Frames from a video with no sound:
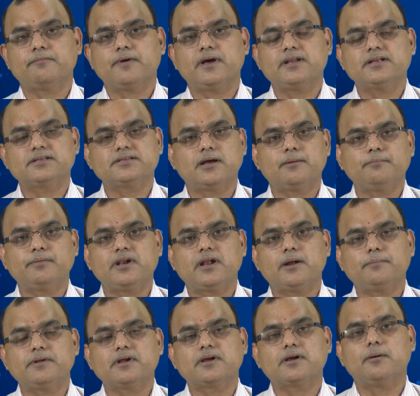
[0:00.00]
For example,
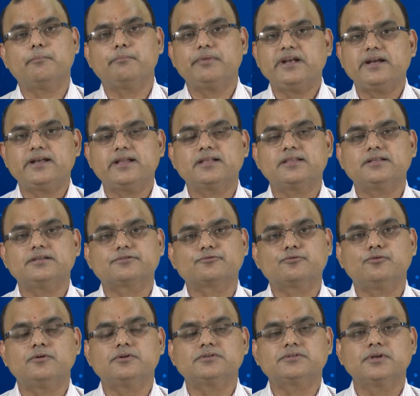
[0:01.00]
after completing this
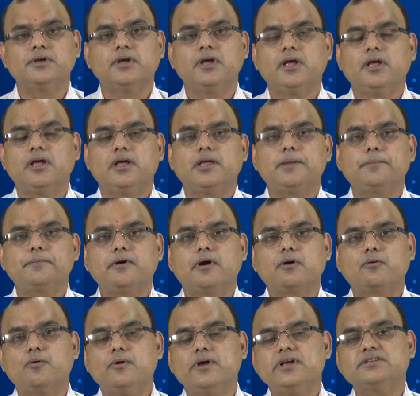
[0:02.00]
course, if you are
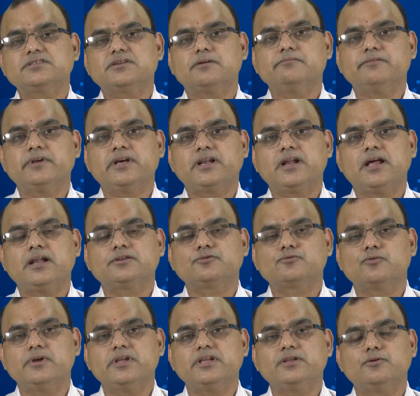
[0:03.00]
going somewhere and
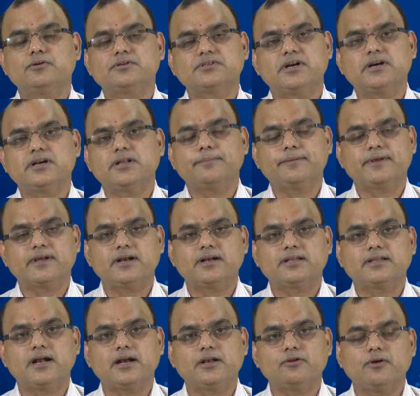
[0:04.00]
showing your certificate
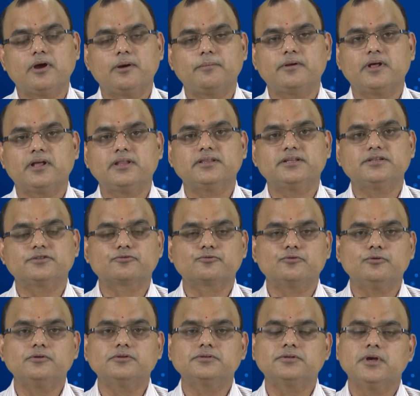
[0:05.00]
that you have done this
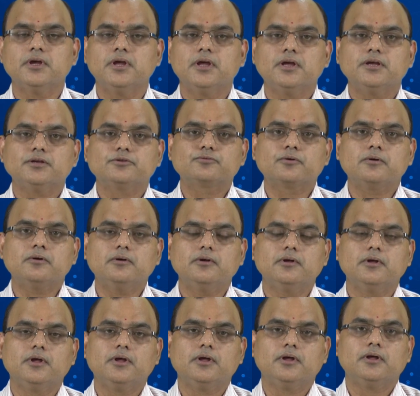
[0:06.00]
course, so
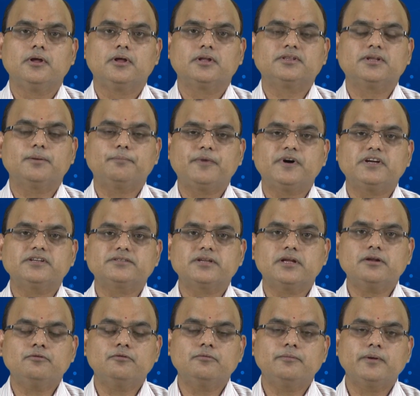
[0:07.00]
the person who